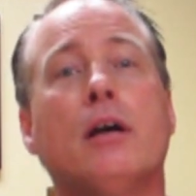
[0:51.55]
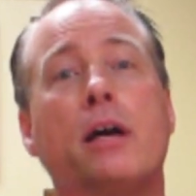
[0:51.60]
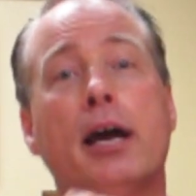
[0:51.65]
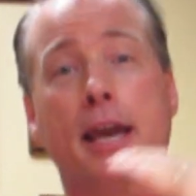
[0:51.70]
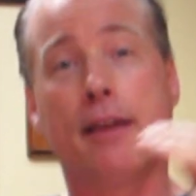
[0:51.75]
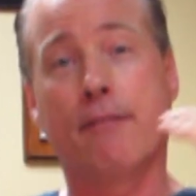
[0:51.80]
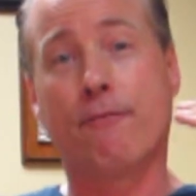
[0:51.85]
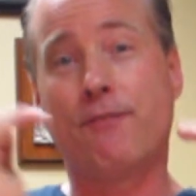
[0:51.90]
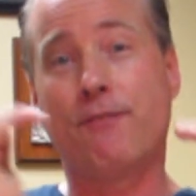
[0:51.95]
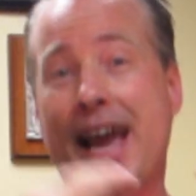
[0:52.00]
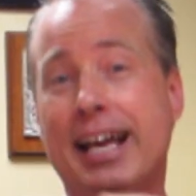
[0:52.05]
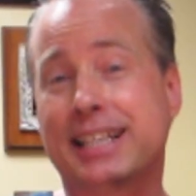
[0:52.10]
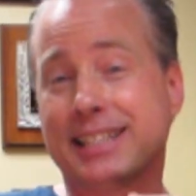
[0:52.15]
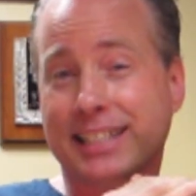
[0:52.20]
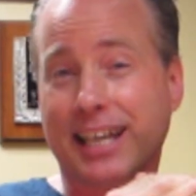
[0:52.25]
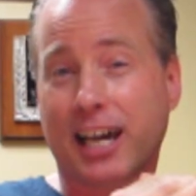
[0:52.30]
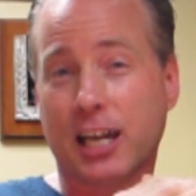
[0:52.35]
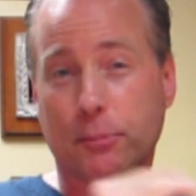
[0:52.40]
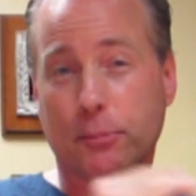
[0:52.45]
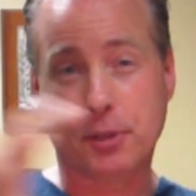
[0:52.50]
and
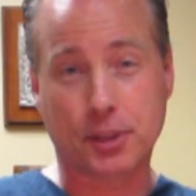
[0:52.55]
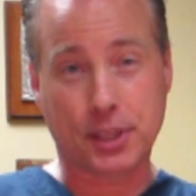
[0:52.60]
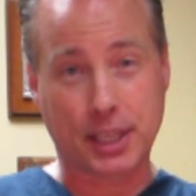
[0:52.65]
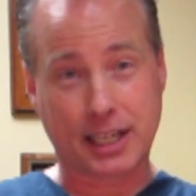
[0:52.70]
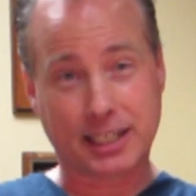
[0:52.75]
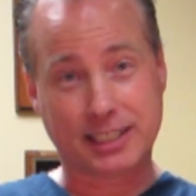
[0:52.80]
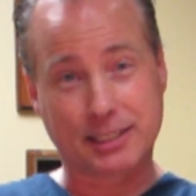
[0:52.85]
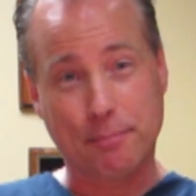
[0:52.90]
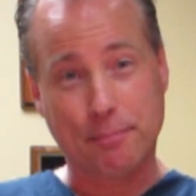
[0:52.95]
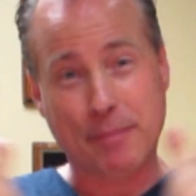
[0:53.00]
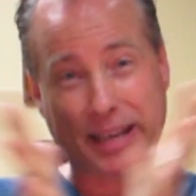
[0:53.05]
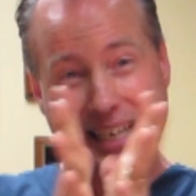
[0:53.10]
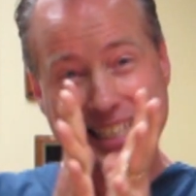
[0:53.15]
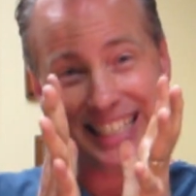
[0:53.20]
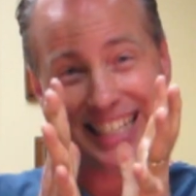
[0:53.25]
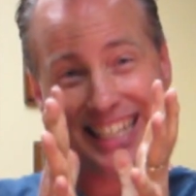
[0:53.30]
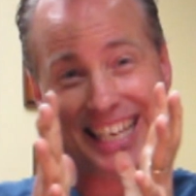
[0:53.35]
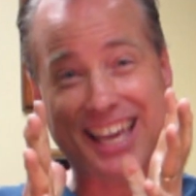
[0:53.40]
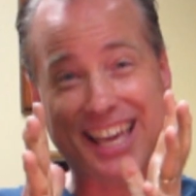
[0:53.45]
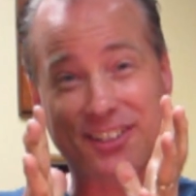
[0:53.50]
fat-soluble things mix
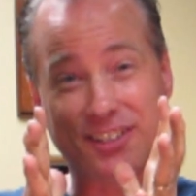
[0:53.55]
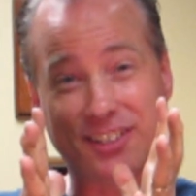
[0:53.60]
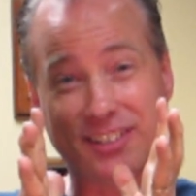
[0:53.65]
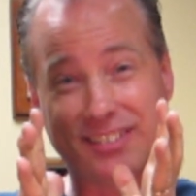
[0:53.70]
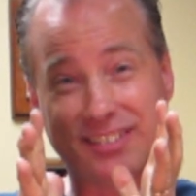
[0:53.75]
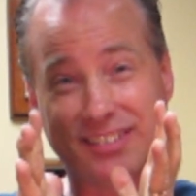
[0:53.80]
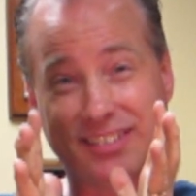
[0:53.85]
together.